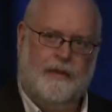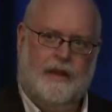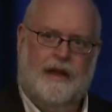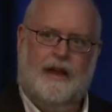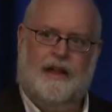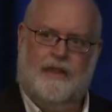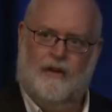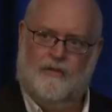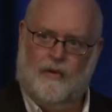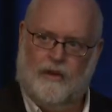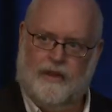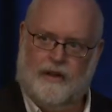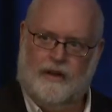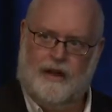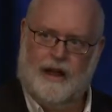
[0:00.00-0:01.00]
and therefore
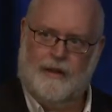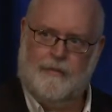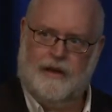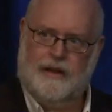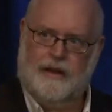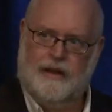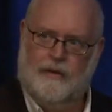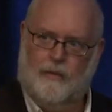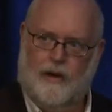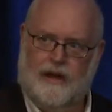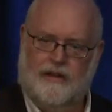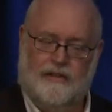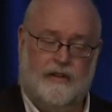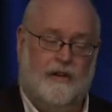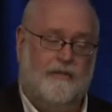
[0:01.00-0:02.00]
the climate in
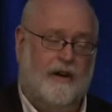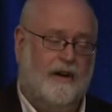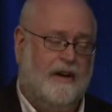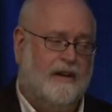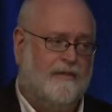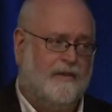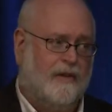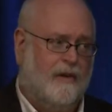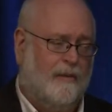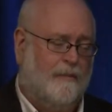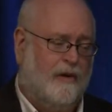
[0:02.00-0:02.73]
ways that are very difficult